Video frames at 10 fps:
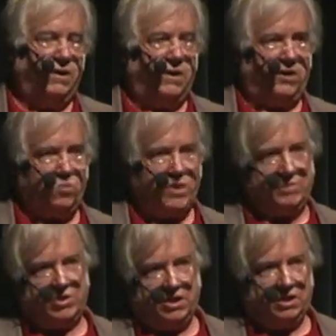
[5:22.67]
And the one
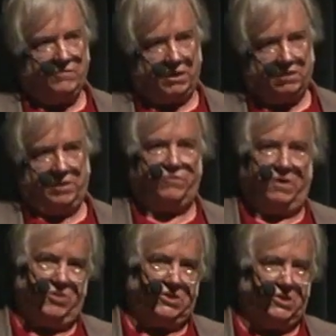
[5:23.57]
I'm going to give you a clip
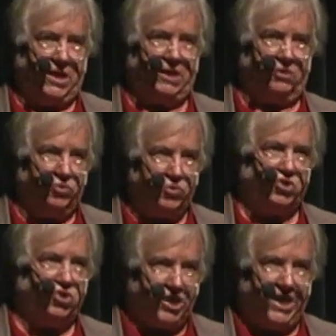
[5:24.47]
from is entitled Loose
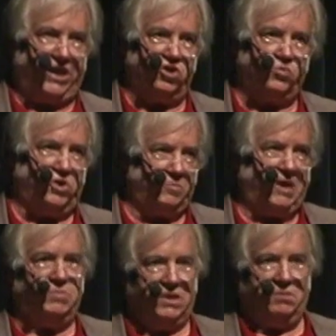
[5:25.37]
Change, which may
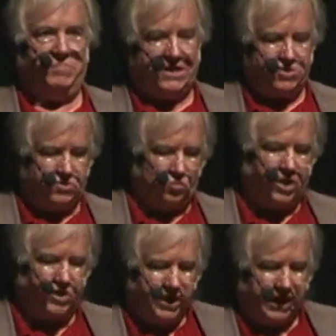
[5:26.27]
be the best
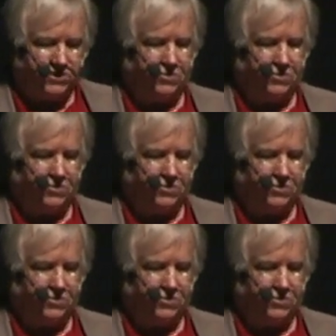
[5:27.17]
one yet.